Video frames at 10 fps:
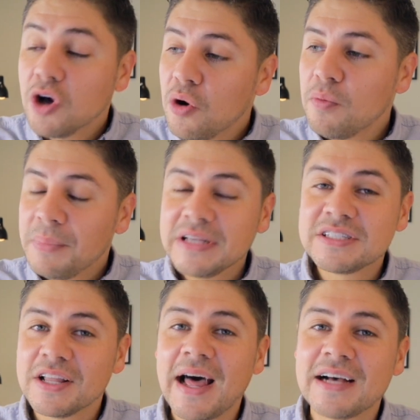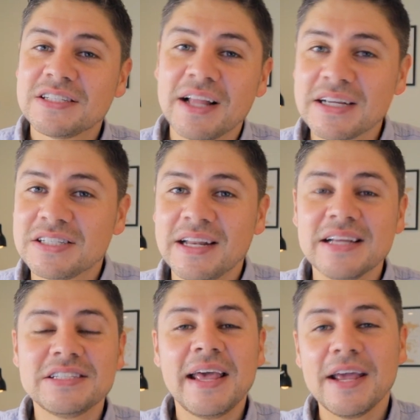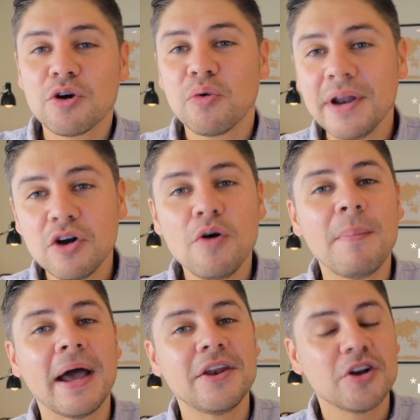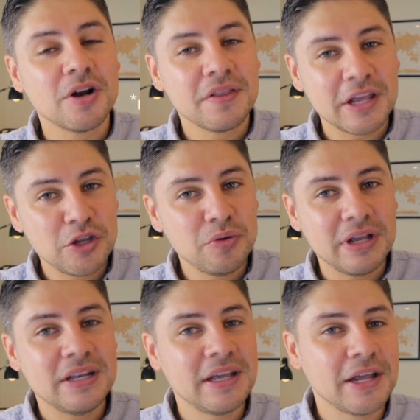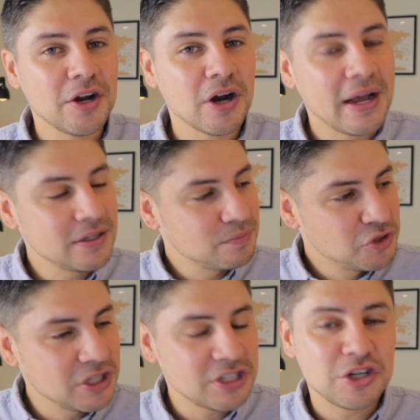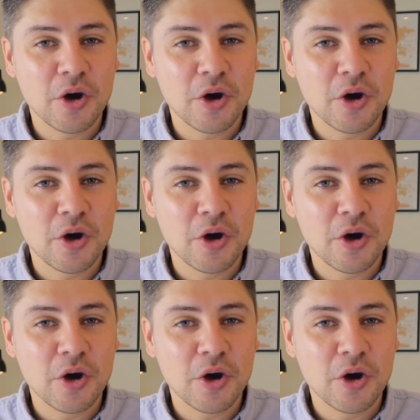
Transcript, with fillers: Don't miss the last lesson. It's a critical reminder that you need to hear. I just